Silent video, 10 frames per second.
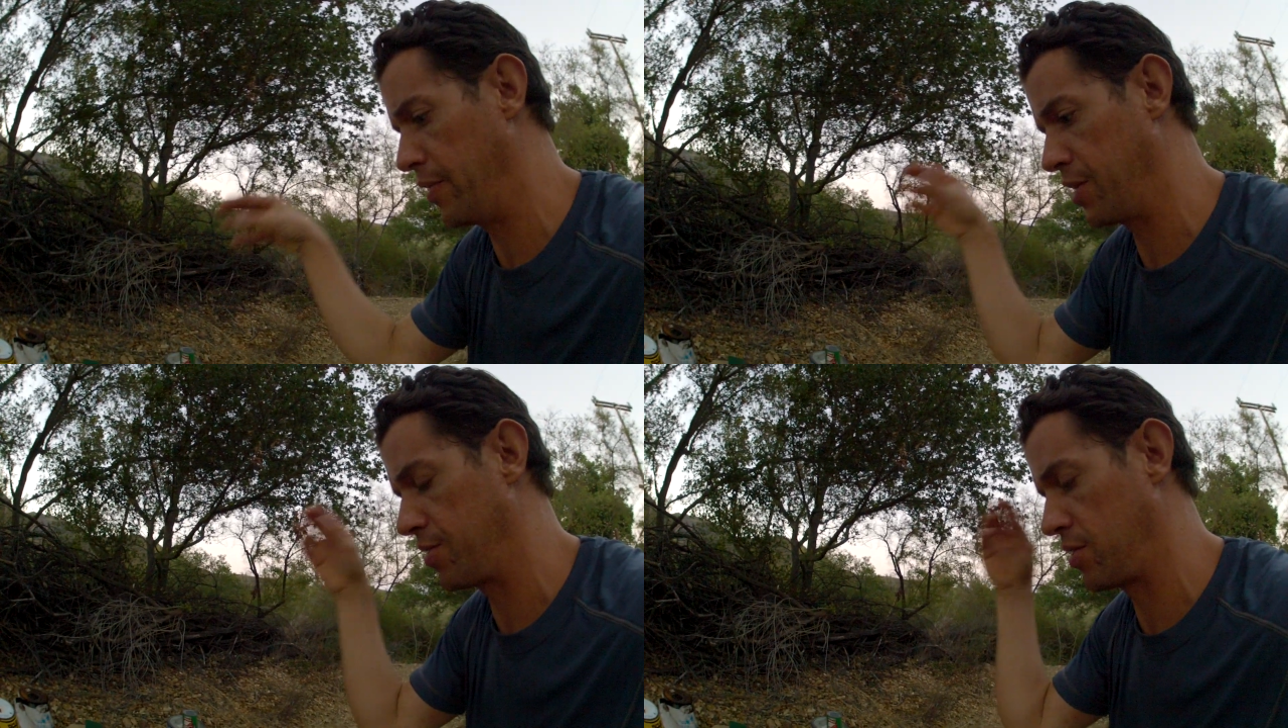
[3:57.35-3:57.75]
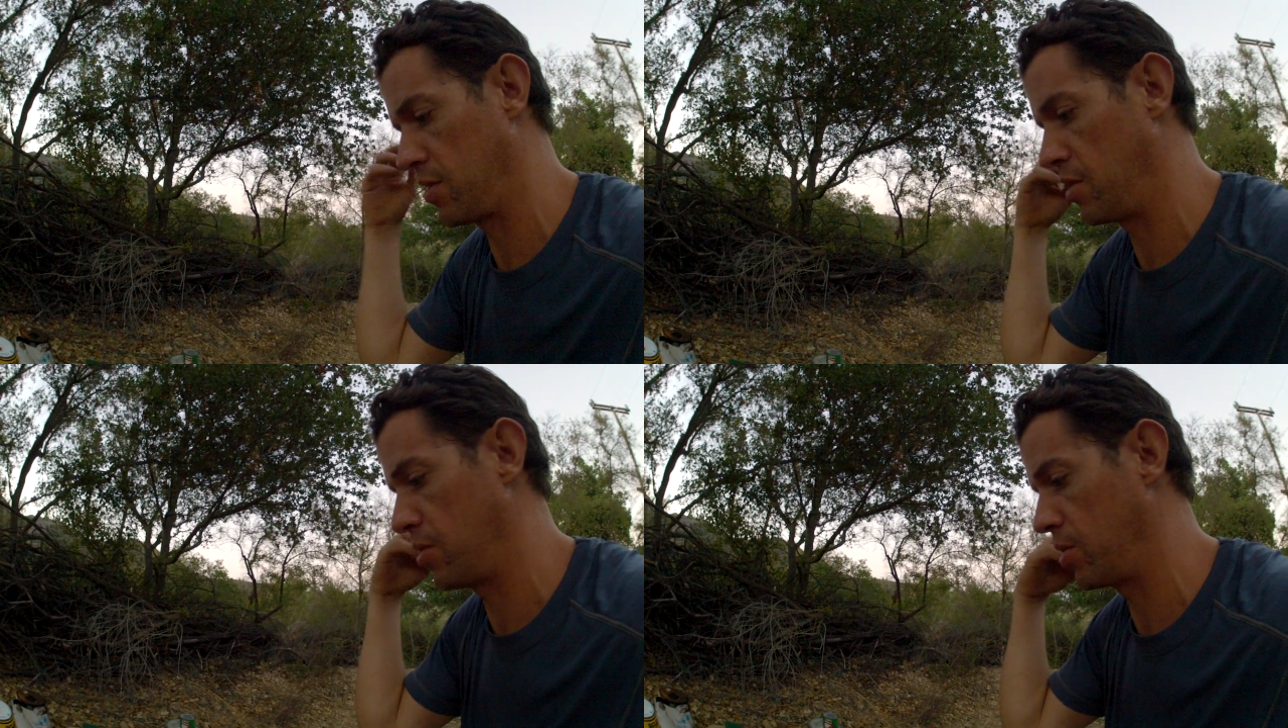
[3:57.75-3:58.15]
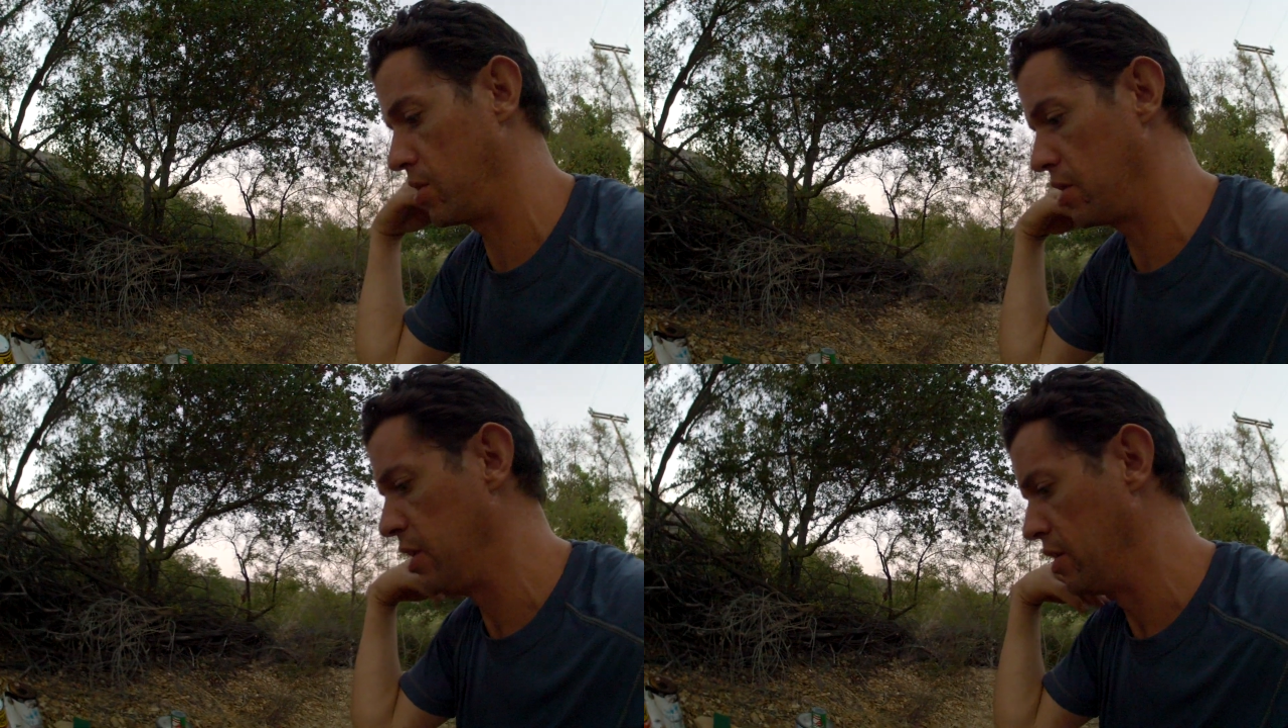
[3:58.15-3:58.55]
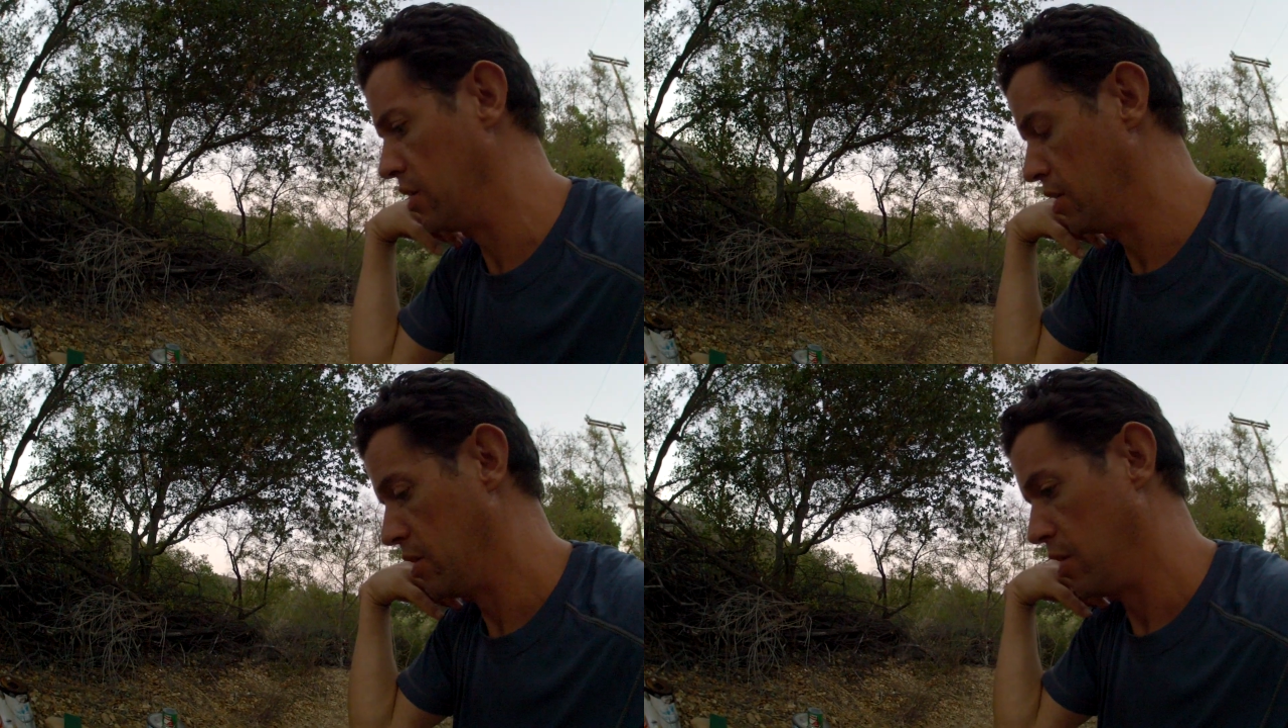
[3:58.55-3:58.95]
That's no good.
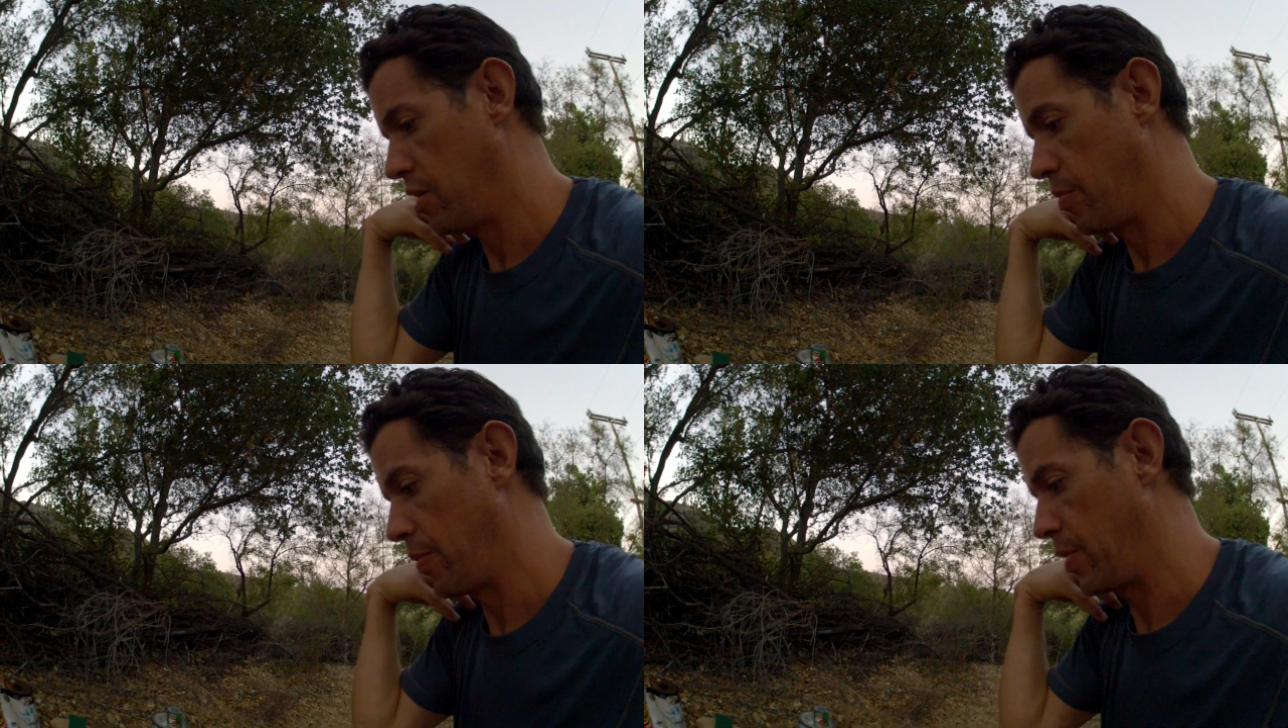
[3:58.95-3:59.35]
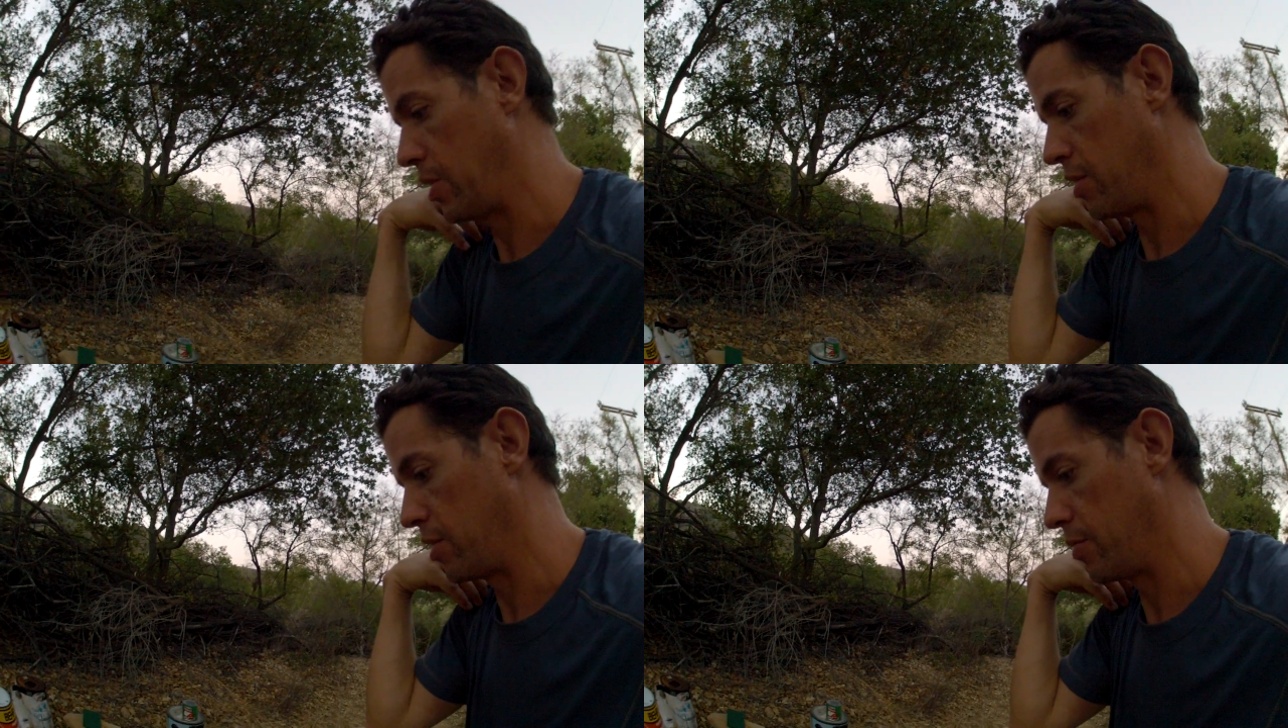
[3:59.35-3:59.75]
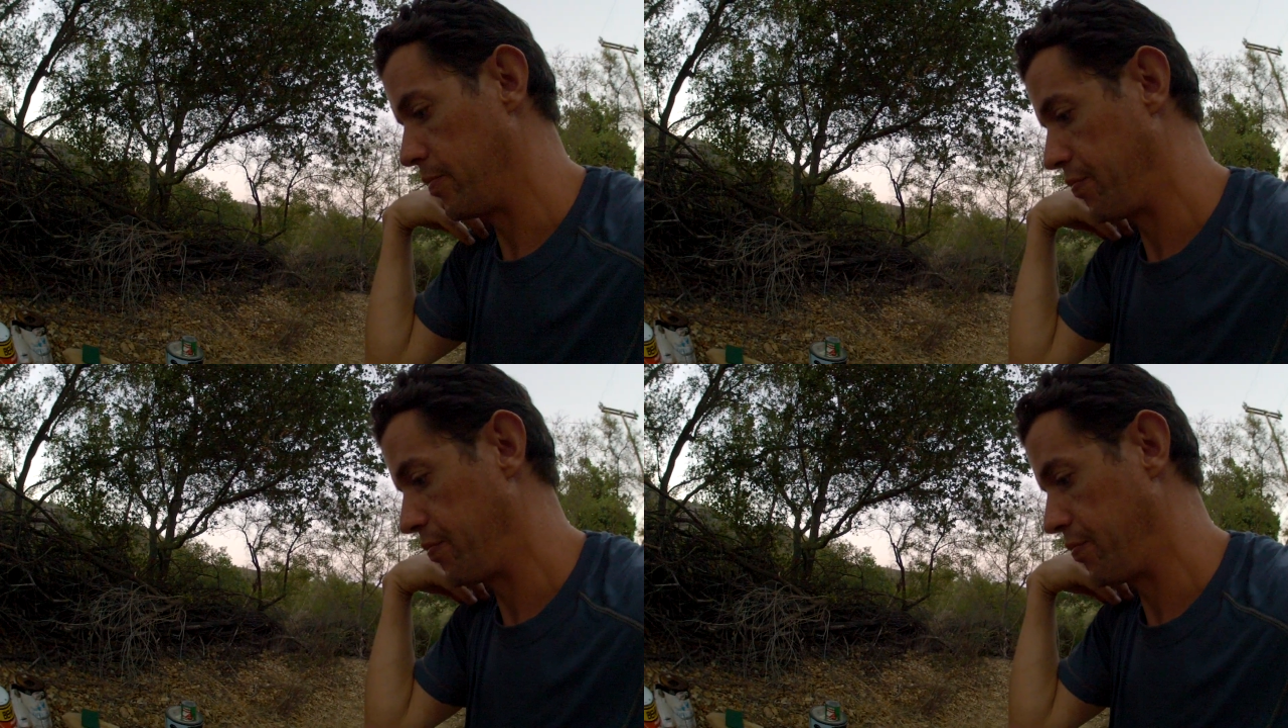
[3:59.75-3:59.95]
But,